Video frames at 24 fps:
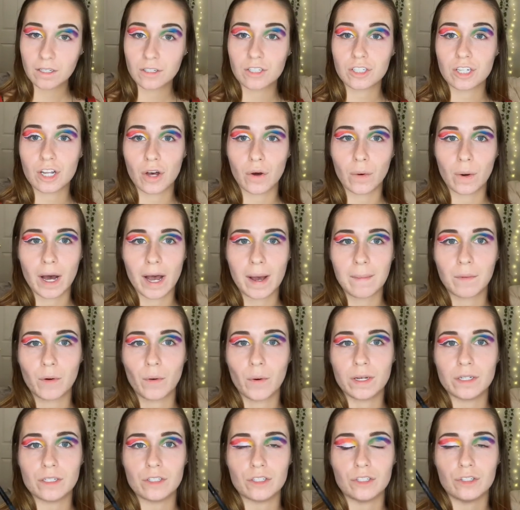So I'm
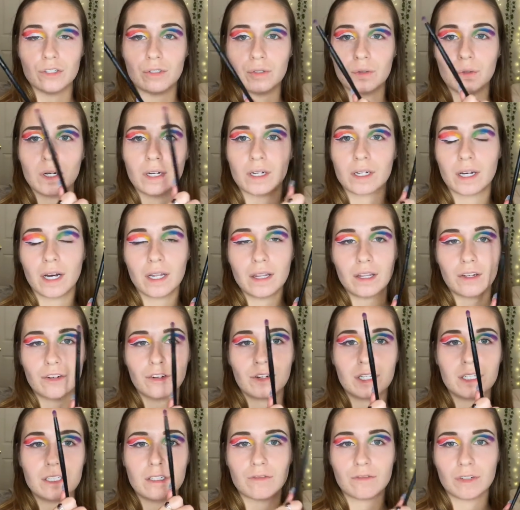going to cut the crease,